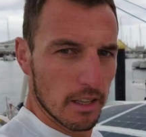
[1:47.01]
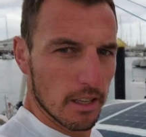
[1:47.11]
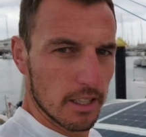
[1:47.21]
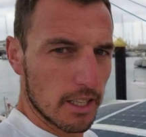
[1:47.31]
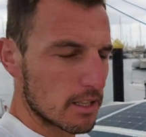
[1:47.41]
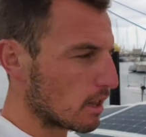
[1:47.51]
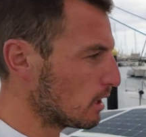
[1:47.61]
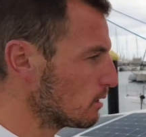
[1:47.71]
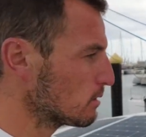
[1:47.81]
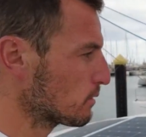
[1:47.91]
It has
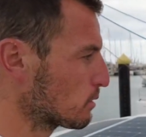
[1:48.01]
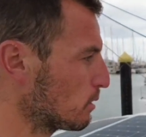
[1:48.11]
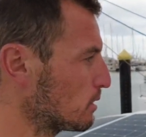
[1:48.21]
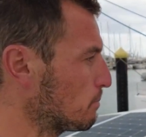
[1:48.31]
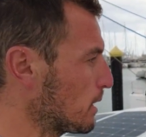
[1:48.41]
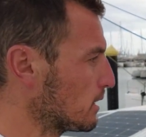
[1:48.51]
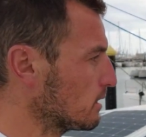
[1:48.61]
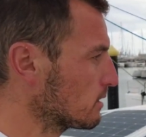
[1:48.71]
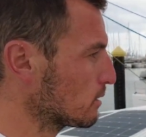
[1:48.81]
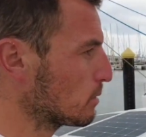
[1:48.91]
loads of solar
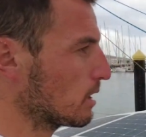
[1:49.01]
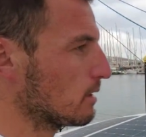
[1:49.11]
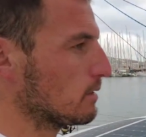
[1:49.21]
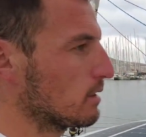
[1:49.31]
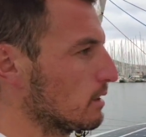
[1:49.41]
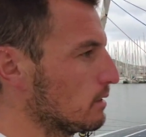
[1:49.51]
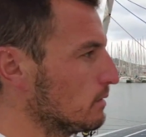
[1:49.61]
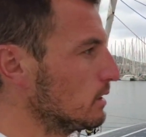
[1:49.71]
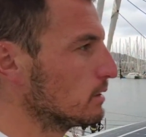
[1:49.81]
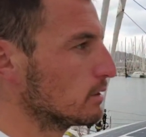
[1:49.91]
panels, and we have an
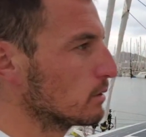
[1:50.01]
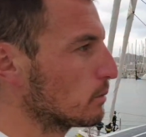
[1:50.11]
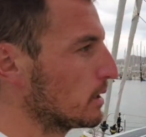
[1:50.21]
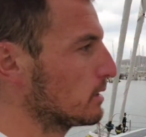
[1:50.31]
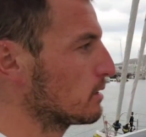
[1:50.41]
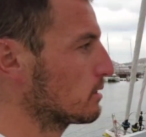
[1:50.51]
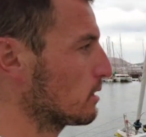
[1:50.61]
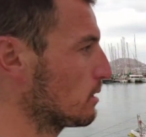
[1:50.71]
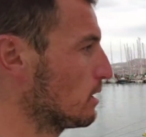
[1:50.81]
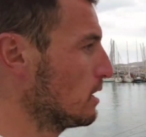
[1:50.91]
inverter to 20,
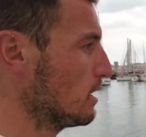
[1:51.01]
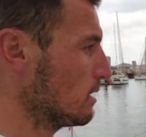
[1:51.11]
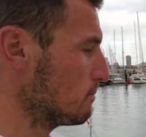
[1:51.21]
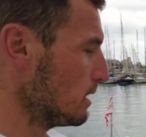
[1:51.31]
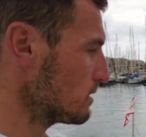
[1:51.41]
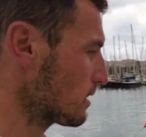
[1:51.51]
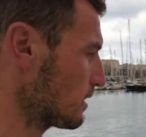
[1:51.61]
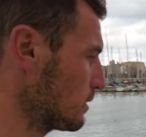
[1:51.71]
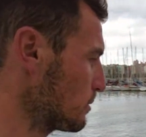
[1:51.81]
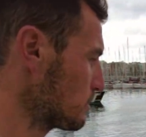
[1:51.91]
so
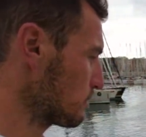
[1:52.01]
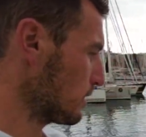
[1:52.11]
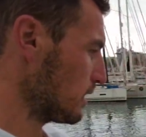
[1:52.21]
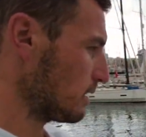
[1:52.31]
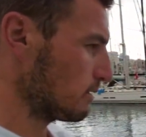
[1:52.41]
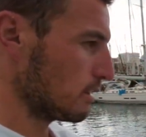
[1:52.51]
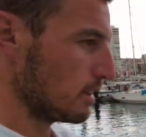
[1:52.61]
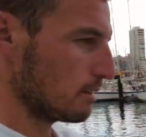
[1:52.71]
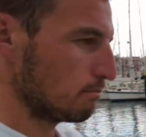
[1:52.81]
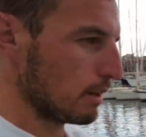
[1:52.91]
basically we should
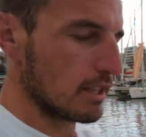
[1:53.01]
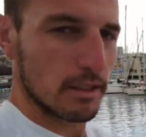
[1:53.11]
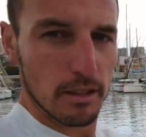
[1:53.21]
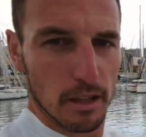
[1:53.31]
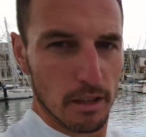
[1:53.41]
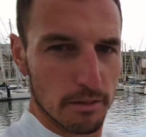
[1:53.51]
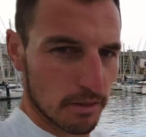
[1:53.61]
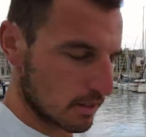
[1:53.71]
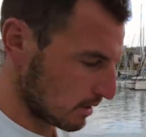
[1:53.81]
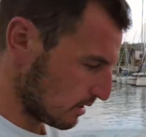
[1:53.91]
have plenty
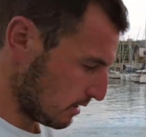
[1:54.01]
of